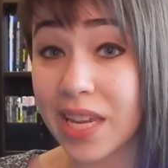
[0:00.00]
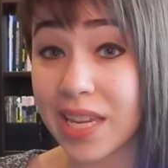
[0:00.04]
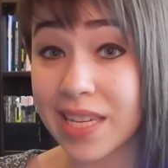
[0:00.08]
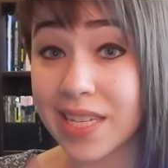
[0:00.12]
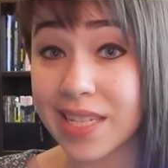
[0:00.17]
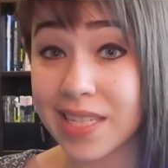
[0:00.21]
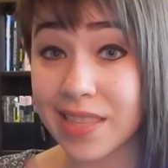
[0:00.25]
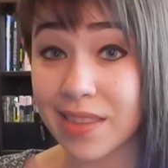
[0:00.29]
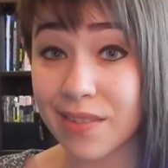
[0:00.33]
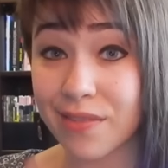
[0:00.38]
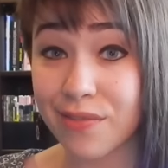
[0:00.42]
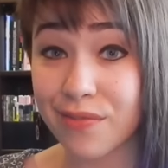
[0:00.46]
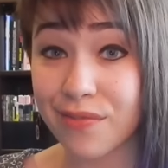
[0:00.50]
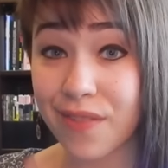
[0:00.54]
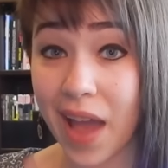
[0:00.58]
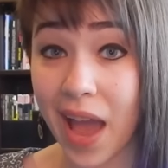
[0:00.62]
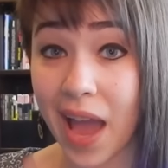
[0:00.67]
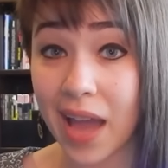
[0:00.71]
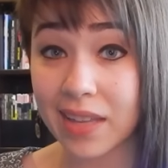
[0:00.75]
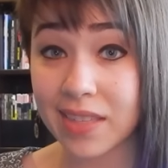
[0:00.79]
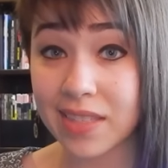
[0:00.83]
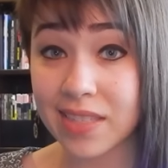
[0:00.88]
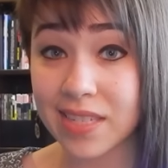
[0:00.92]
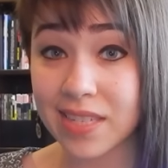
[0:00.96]
is the
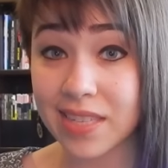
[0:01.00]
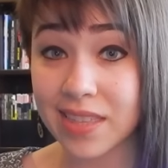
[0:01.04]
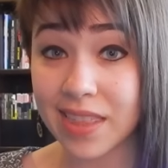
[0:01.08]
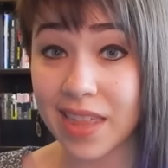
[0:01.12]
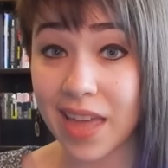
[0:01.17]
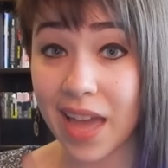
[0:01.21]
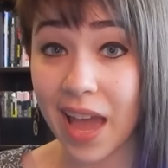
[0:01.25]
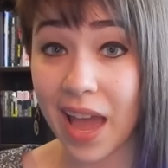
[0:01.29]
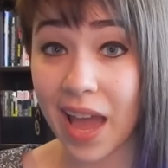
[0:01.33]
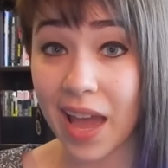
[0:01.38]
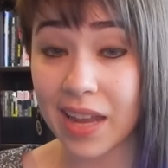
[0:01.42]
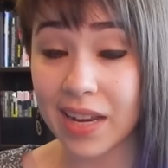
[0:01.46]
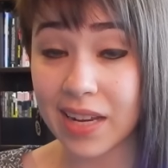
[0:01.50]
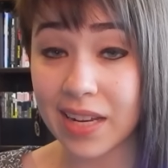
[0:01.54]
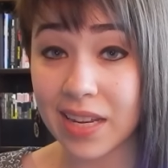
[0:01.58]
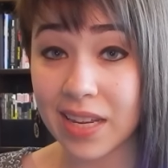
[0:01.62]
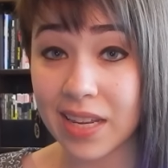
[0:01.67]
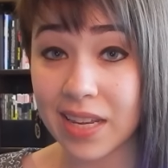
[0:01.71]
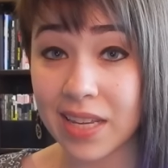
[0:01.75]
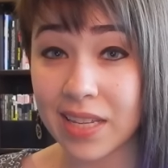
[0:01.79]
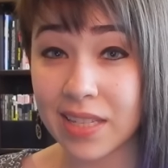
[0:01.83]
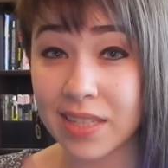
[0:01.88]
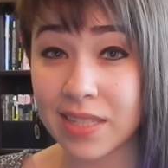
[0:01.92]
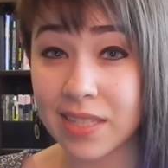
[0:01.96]
fact that
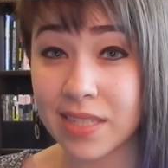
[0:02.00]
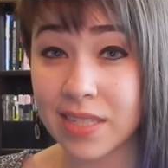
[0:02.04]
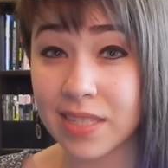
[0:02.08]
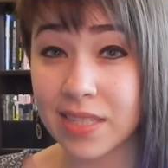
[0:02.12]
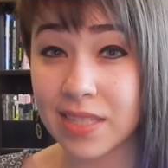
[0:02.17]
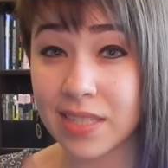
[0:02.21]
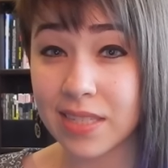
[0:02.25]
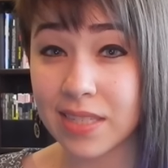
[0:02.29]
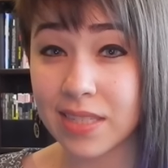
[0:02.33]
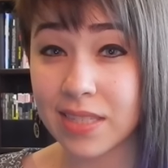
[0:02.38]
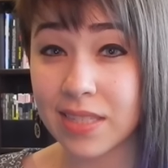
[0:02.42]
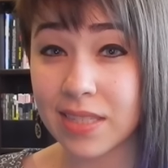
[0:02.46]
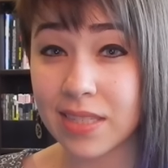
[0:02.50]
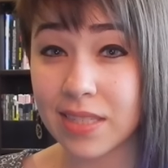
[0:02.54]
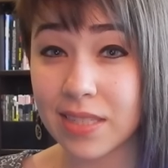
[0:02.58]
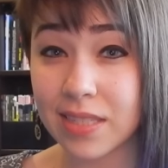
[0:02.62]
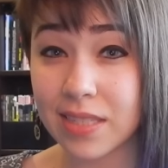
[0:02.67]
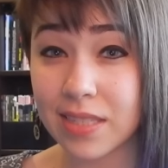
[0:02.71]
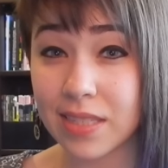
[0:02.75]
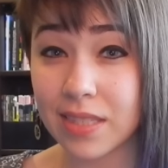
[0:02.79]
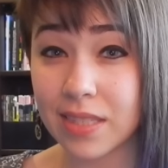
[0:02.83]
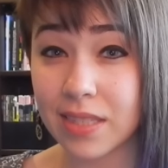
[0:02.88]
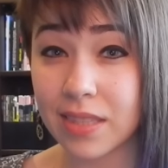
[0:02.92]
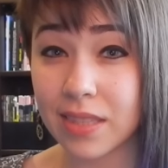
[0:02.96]

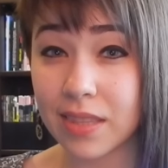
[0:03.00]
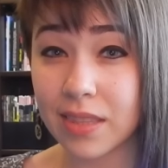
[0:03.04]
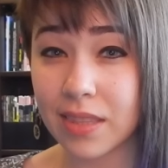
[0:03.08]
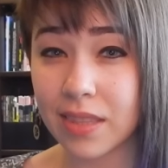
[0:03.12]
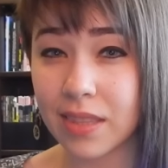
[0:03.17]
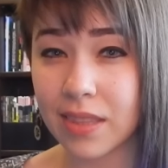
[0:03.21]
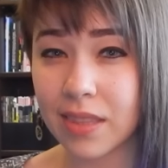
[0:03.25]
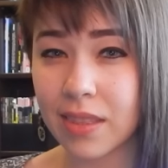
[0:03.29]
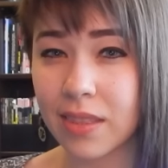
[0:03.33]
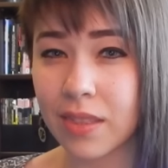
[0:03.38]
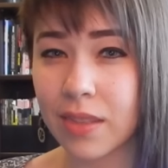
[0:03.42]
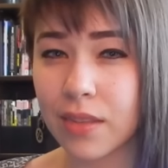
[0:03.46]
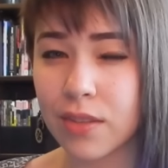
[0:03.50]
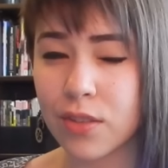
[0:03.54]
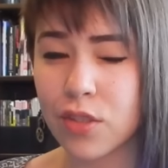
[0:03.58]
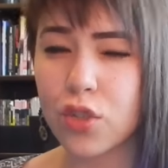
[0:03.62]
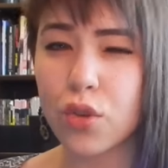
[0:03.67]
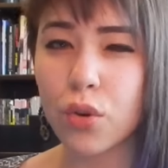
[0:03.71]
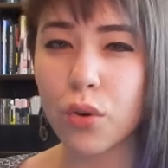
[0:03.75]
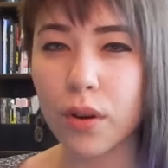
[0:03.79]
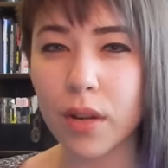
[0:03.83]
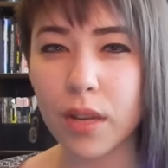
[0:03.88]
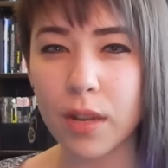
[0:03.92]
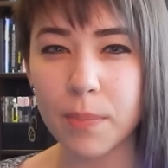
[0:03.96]
the
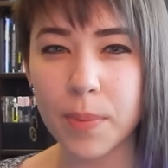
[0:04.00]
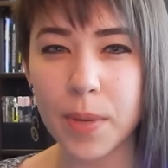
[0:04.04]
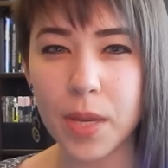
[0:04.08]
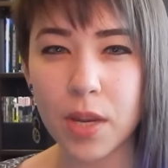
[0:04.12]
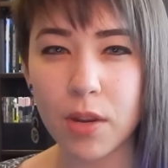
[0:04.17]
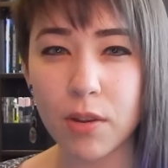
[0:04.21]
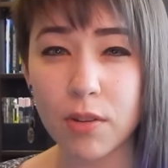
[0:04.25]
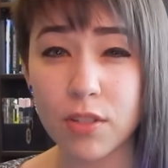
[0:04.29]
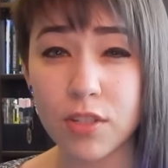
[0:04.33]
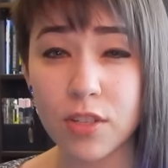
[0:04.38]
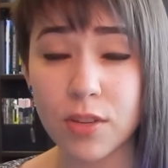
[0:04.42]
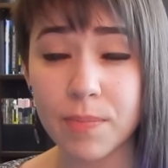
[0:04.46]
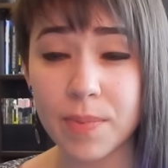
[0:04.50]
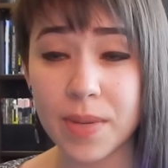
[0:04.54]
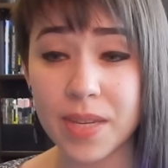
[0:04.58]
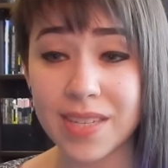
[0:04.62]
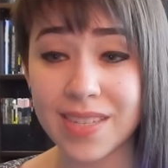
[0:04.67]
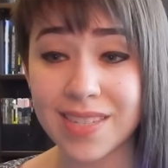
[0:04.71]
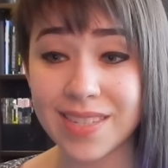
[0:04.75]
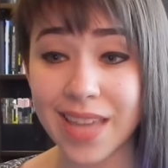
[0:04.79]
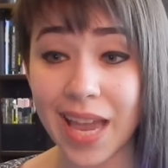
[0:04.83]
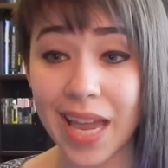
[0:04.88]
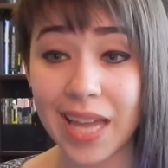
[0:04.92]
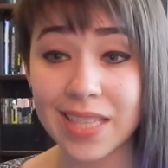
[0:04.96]
story appears to be
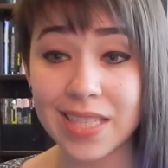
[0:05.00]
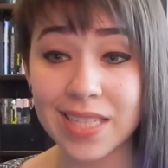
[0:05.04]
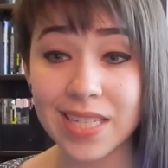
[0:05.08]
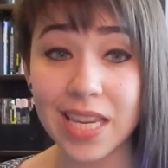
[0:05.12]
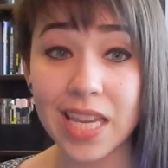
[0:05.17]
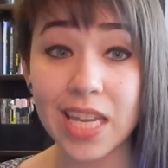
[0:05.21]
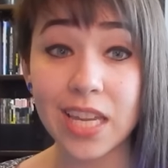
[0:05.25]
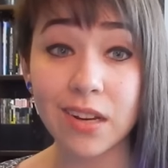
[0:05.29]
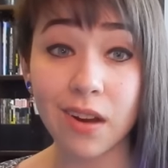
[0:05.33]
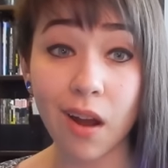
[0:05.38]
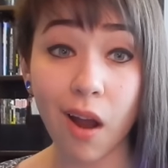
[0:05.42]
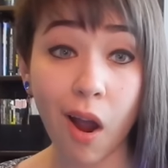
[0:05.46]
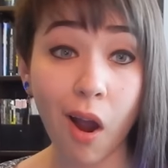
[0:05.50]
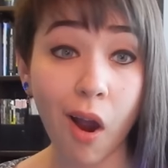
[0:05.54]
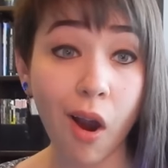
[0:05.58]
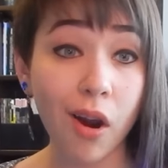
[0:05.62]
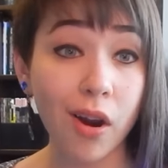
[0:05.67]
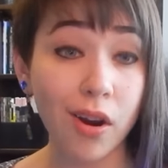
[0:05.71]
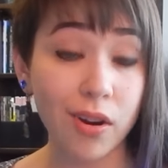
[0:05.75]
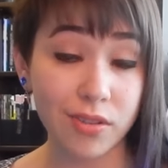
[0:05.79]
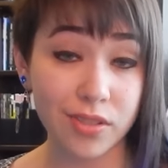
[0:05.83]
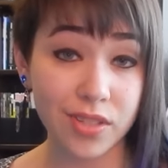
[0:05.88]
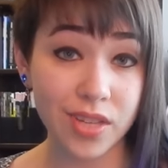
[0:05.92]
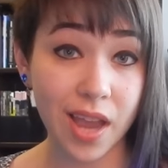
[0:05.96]
set in
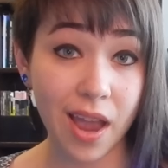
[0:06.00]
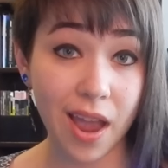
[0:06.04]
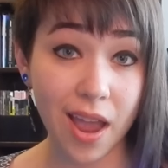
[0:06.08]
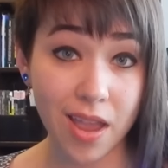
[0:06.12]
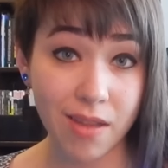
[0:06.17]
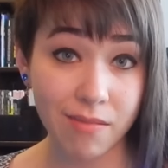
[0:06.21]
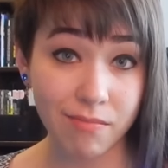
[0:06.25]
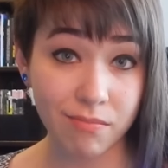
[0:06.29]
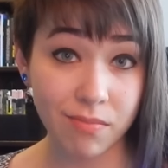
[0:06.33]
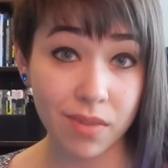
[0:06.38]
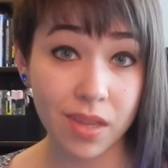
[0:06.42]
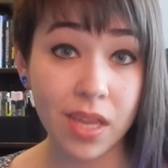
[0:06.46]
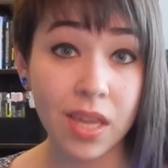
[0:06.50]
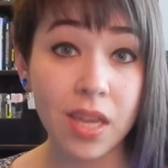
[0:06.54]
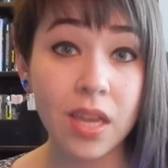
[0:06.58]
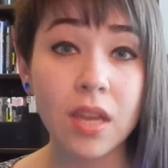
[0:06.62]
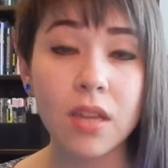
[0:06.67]
our time.